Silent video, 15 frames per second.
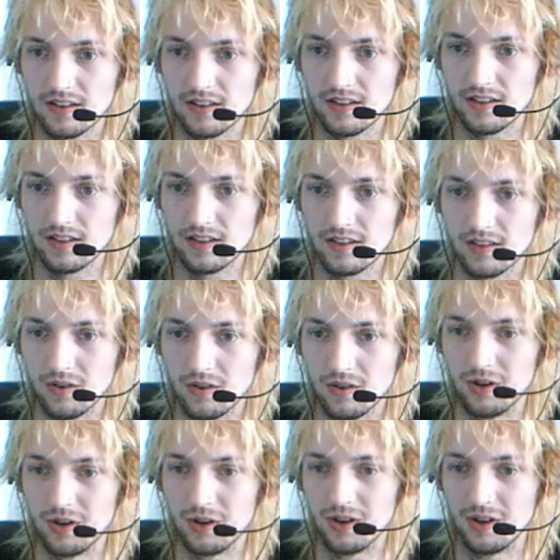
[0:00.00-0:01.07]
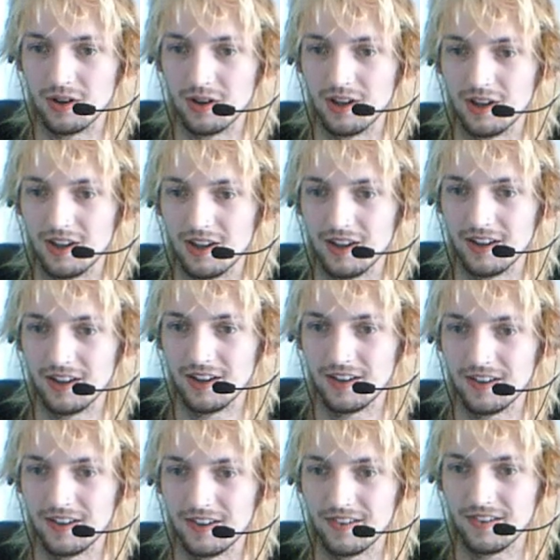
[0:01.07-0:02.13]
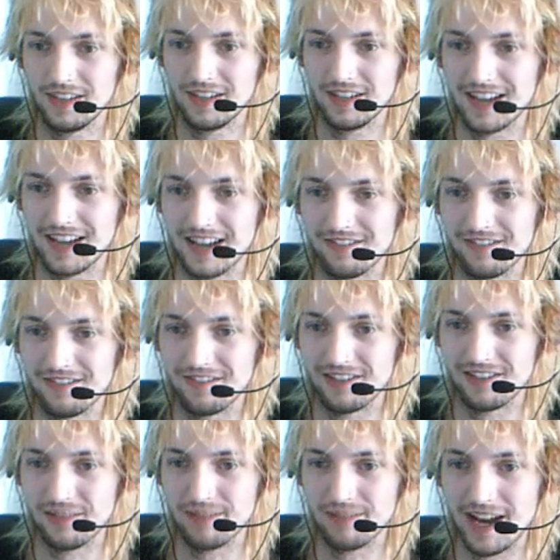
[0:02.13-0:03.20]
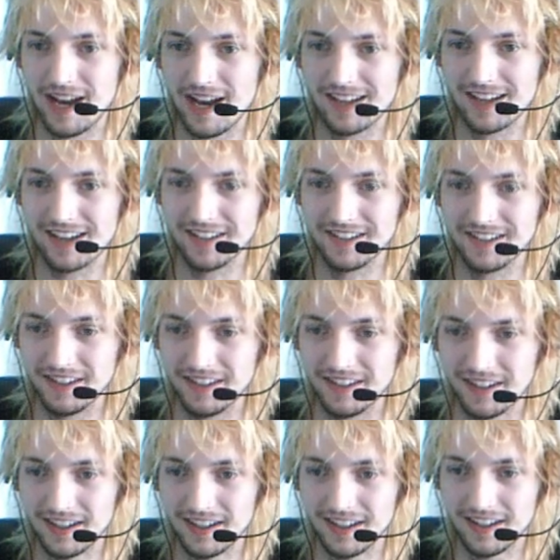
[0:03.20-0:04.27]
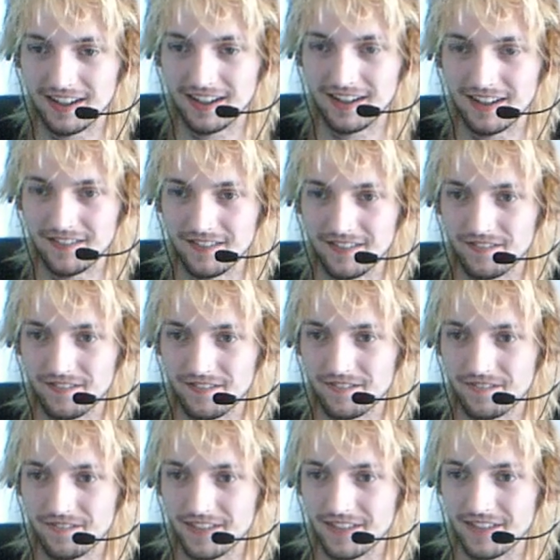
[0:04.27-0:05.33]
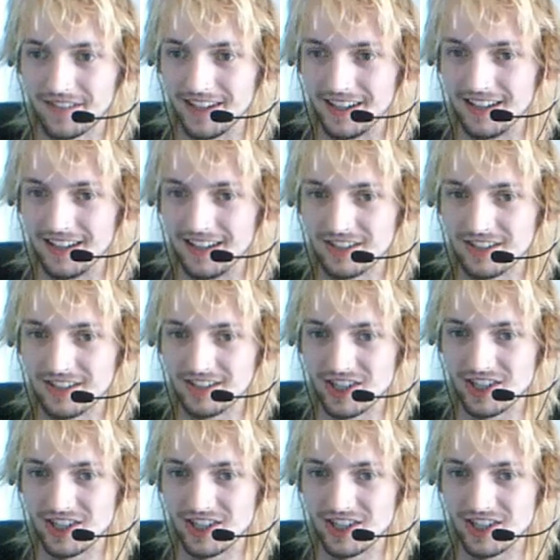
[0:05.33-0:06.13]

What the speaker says: Oh! It's had a really bad accident. Okay, that looks shit.